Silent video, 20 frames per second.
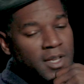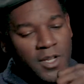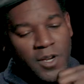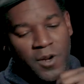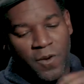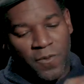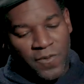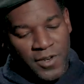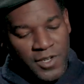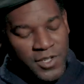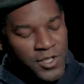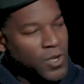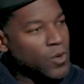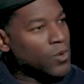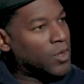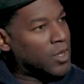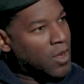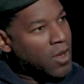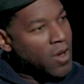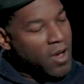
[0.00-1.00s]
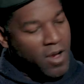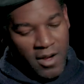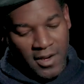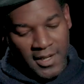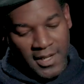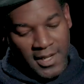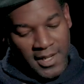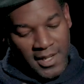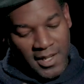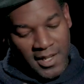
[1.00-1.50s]
You know, for so
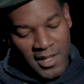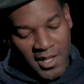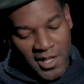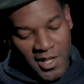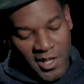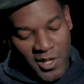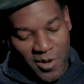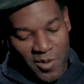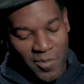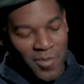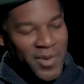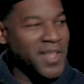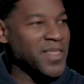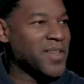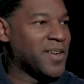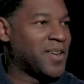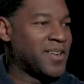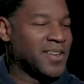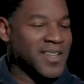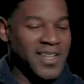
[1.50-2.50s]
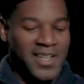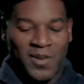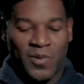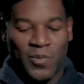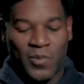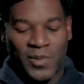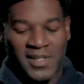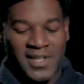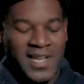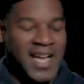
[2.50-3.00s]
long, your mother
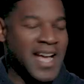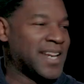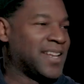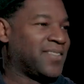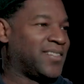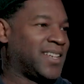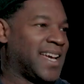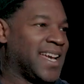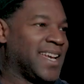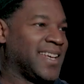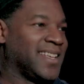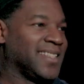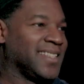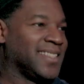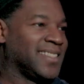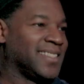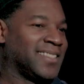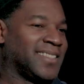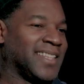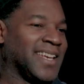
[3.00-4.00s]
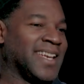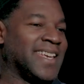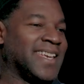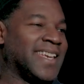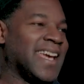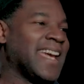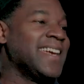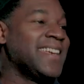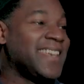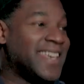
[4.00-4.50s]
was kind of like the
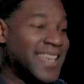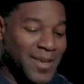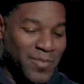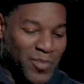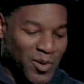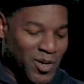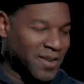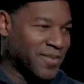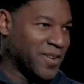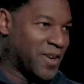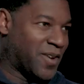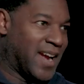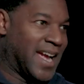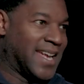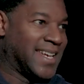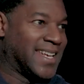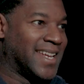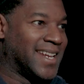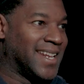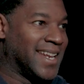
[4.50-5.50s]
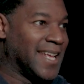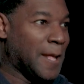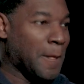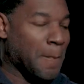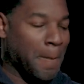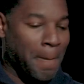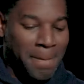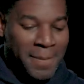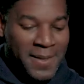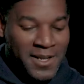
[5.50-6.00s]
gatekeeper of your identity.
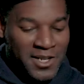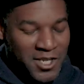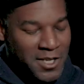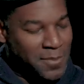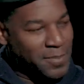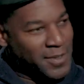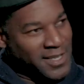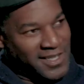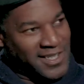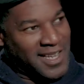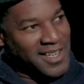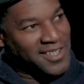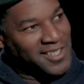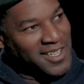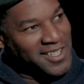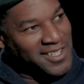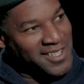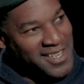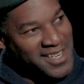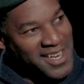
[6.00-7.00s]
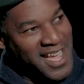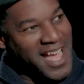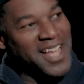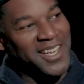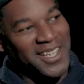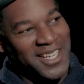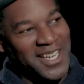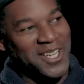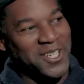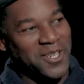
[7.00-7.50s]
She possessed this
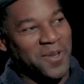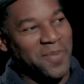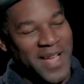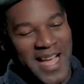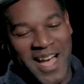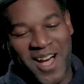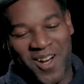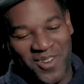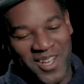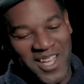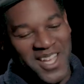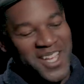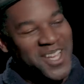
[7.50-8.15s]
knowledge about